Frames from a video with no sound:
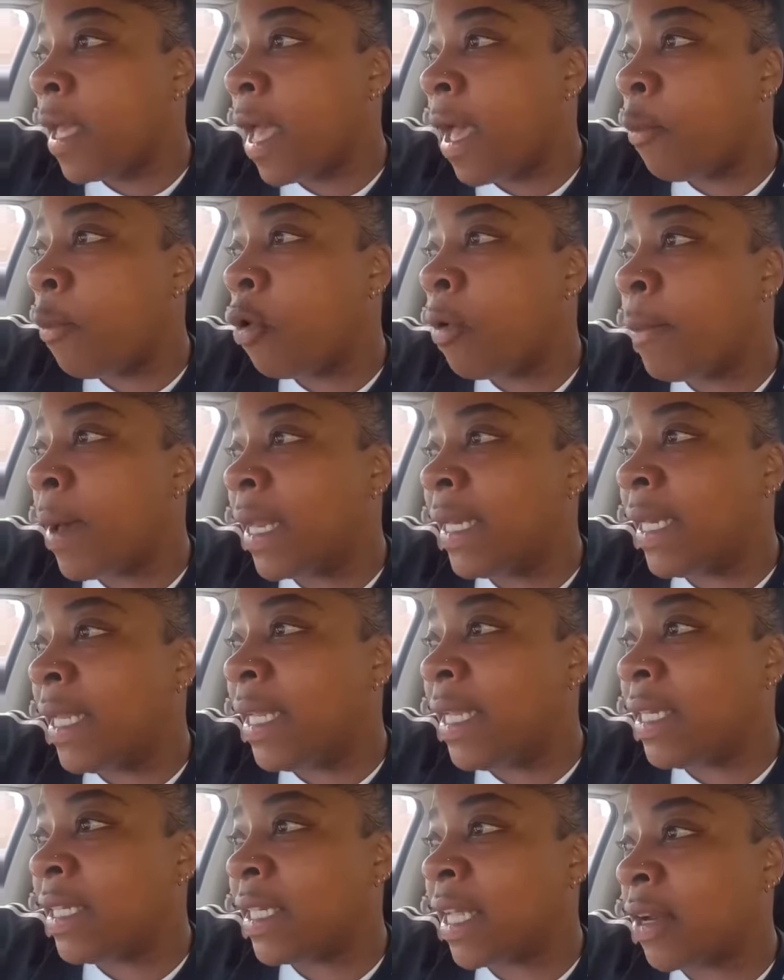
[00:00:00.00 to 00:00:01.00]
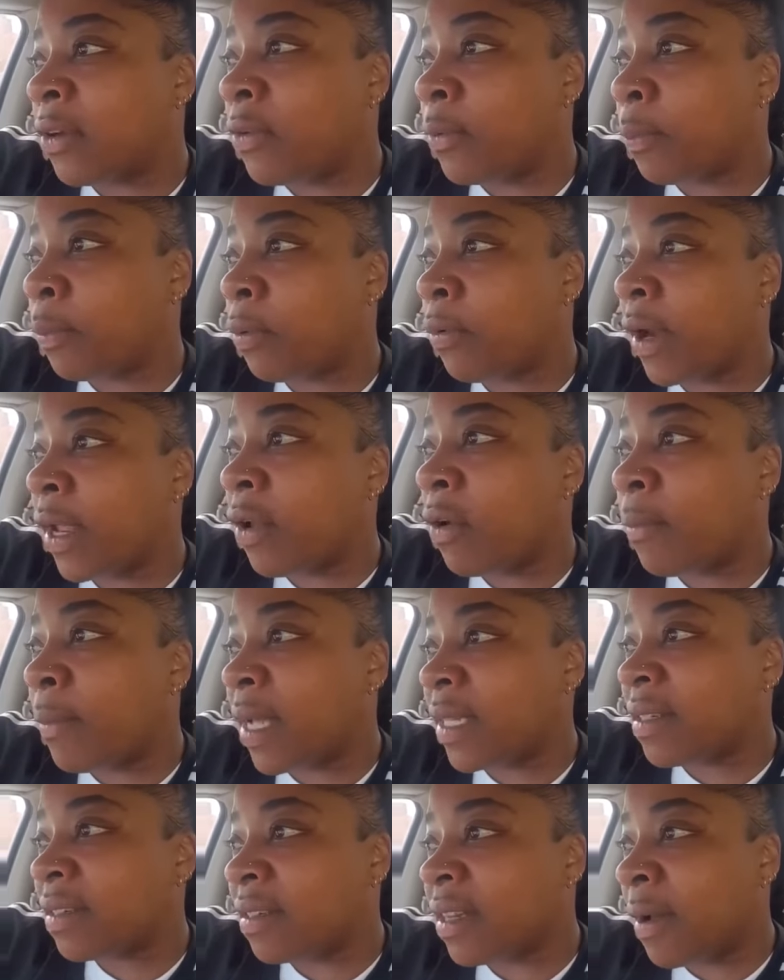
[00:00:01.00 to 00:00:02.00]
I'm on my knees. I don't pray on
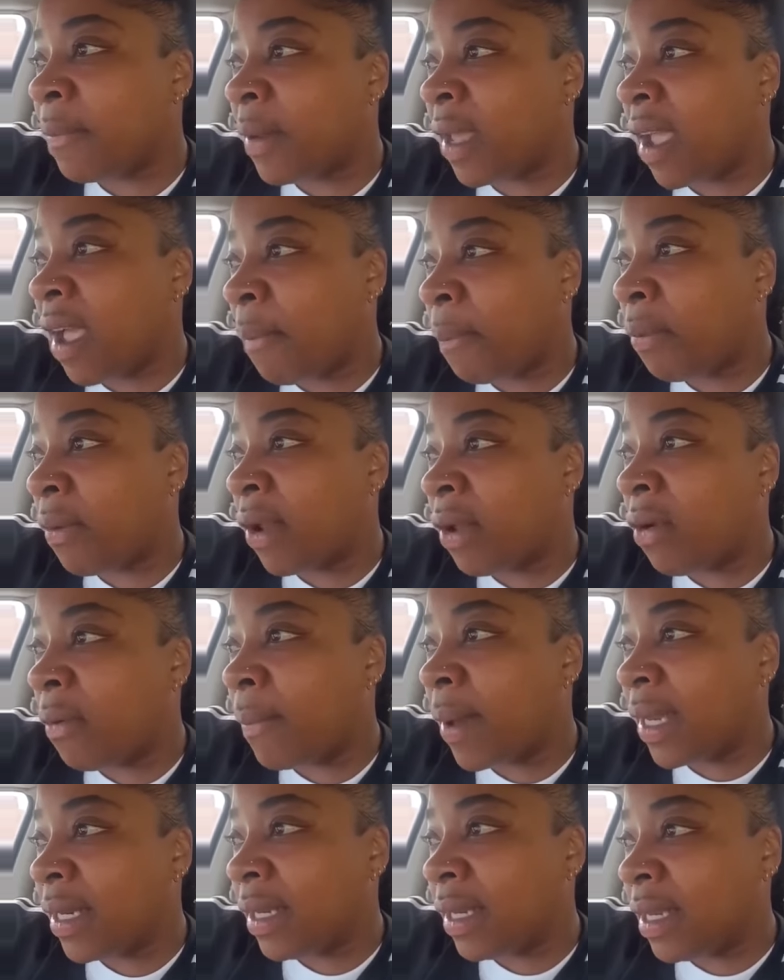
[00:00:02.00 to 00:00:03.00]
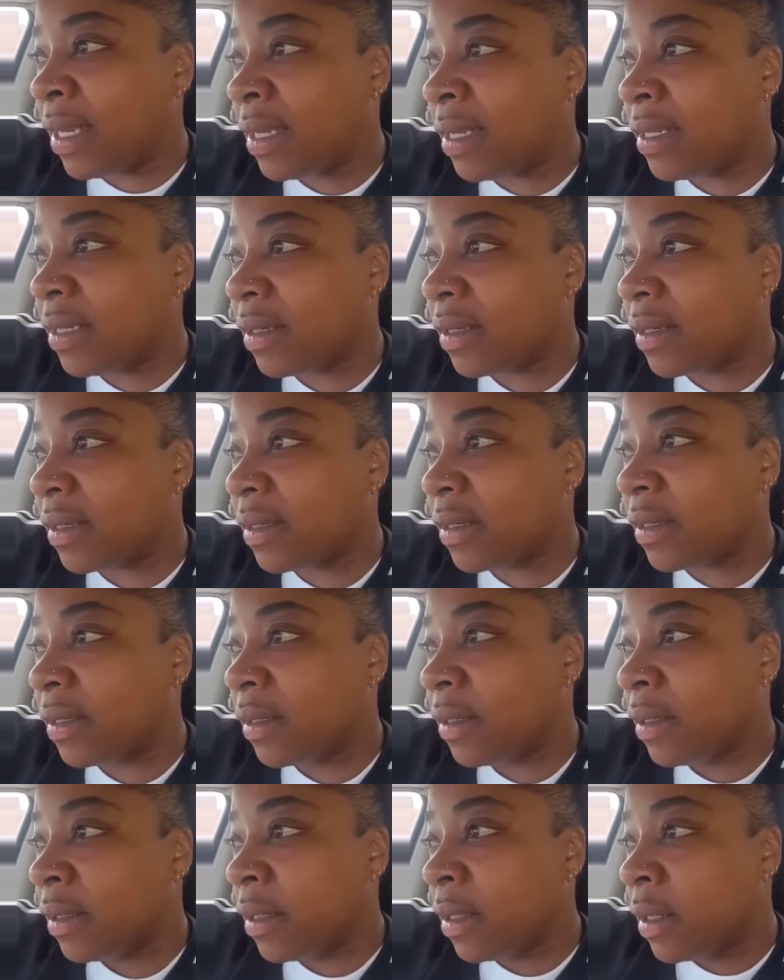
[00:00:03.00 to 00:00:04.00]
my stomach, I pray on my knees.
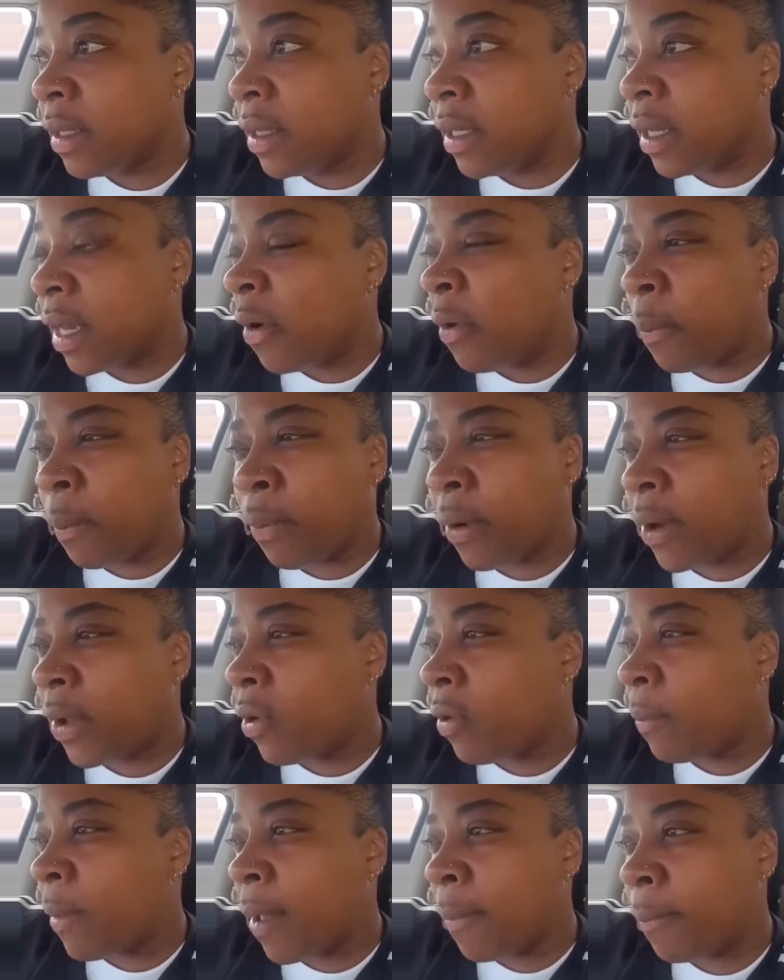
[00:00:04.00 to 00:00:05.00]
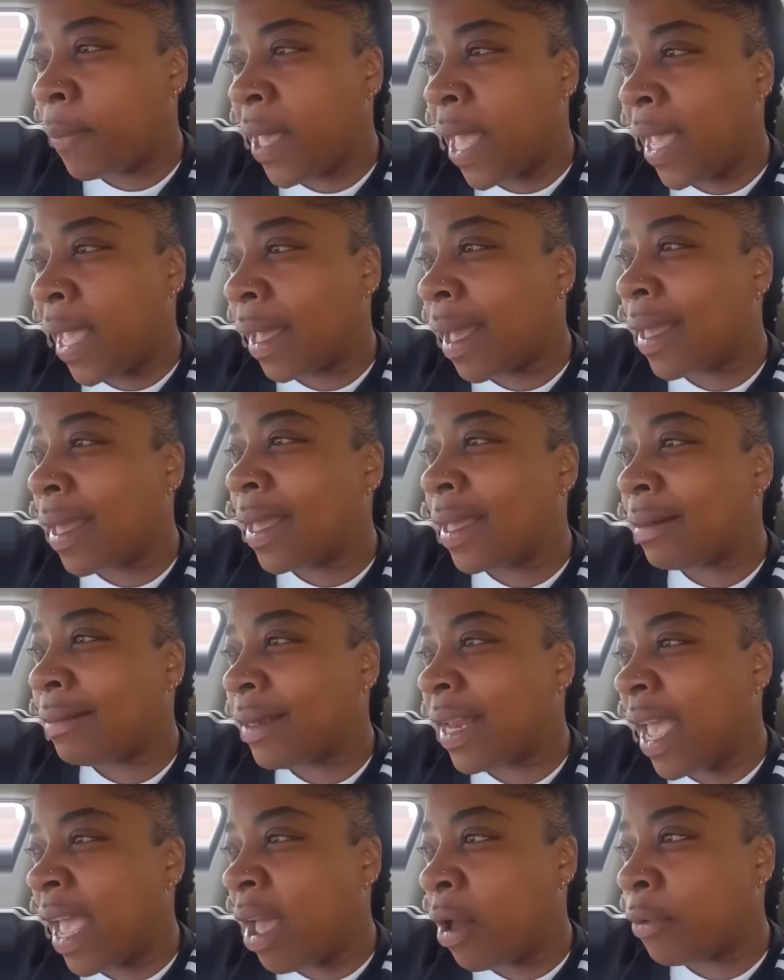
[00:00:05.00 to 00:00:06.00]
I don't pray on my back, I get
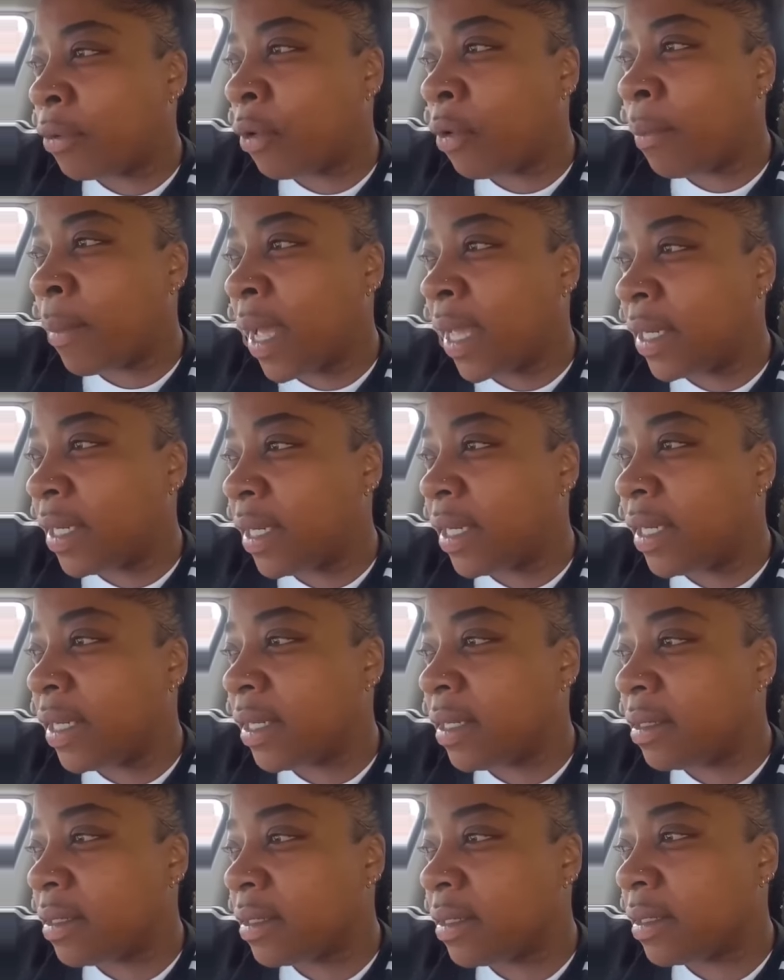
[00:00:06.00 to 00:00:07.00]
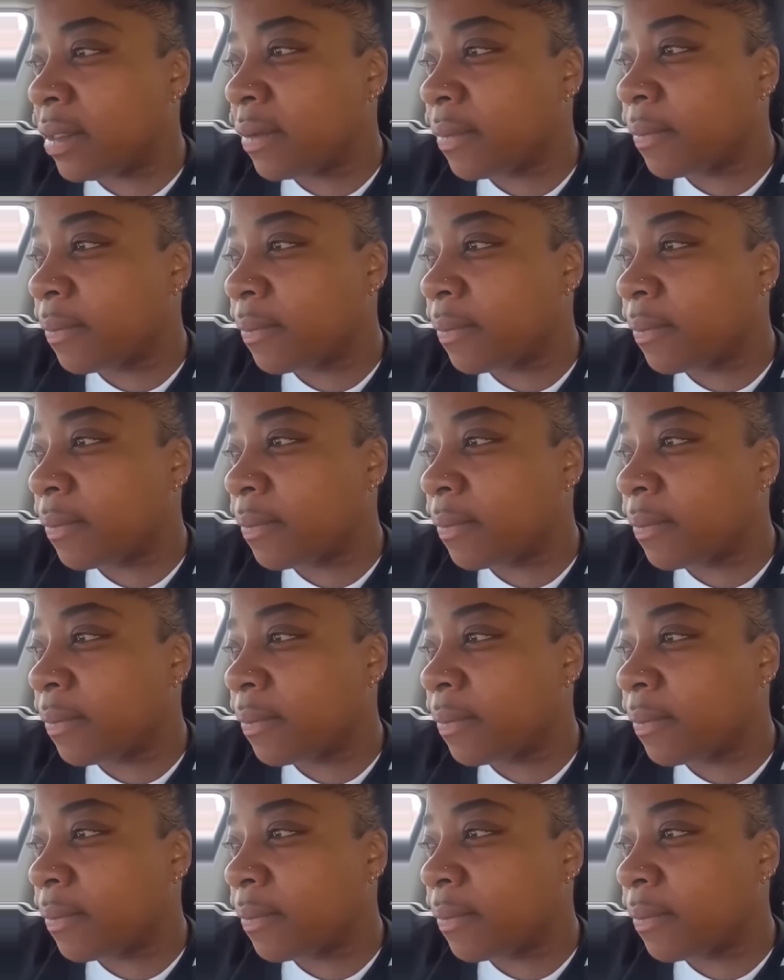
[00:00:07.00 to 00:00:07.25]
down on my knees.